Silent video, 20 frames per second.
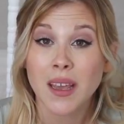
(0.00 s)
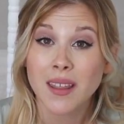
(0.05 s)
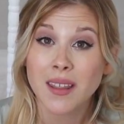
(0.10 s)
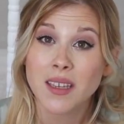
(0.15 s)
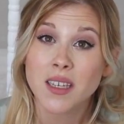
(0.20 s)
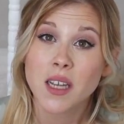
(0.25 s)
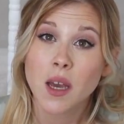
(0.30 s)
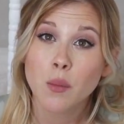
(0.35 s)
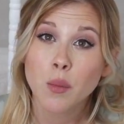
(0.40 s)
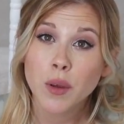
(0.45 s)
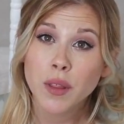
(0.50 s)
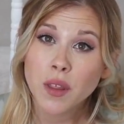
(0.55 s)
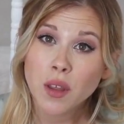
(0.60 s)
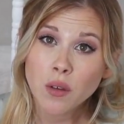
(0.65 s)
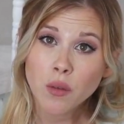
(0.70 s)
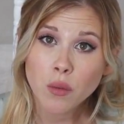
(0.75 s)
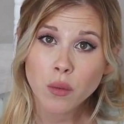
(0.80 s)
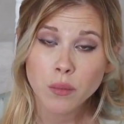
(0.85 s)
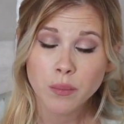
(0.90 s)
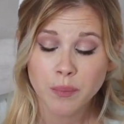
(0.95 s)
in the tub with
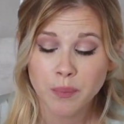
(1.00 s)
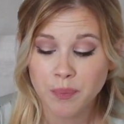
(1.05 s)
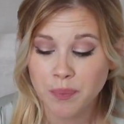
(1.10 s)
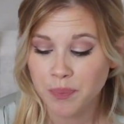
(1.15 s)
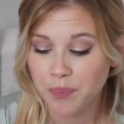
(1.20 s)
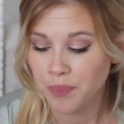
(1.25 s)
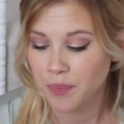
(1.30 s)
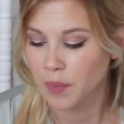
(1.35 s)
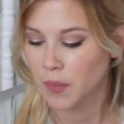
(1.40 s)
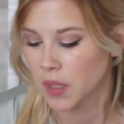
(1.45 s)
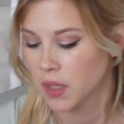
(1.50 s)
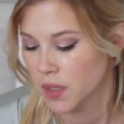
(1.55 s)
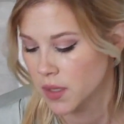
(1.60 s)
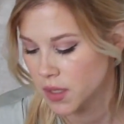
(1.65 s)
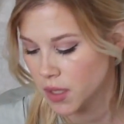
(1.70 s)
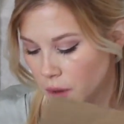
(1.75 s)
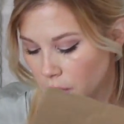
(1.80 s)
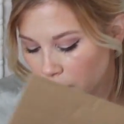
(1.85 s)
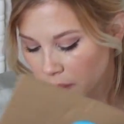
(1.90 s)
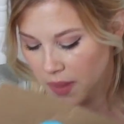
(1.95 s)
you.
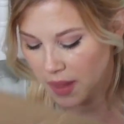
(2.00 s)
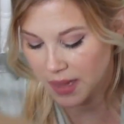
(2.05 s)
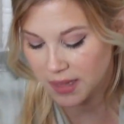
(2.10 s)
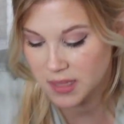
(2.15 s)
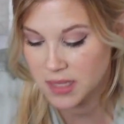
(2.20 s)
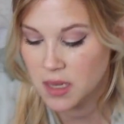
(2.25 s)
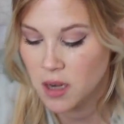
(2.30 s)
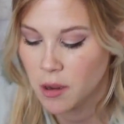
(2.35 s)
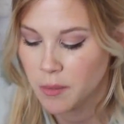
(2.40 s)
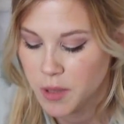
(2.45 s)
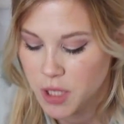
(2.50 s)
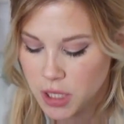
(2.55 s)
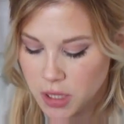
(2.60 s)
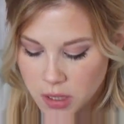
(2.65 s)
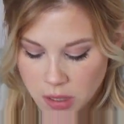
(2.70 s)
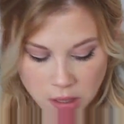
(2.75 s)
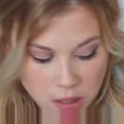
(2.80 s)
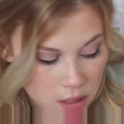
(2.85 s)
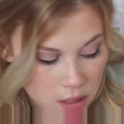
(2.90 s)
So that's an option.